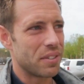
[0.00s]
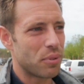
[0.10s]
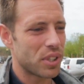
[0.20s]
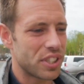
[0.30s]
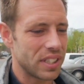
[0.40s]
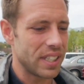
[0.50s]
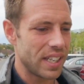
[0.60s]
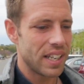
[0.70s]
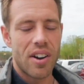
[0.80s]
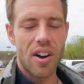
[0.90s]

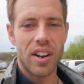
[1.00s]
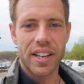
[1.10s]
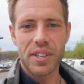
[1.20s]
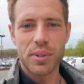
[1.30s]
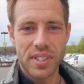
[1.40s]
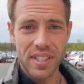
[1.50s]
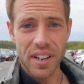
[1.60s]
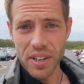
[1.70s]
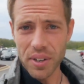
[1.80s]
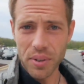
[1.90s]
unfortunately, all I can do is
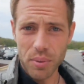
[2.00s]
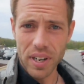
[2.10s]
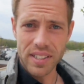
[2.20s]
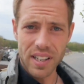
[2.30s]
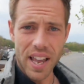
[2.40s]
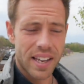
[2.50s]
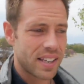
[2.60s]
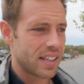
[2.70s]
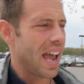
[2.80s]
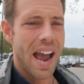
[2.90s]
tell you what it's like
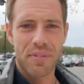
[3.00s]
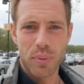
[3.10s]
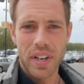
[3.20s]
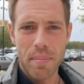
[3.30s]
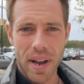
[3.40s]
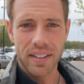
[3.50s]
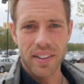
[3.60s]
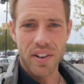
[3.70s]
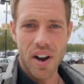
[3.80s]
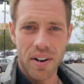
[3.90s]
after we come back to
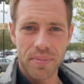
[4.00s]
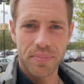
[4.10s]
the car.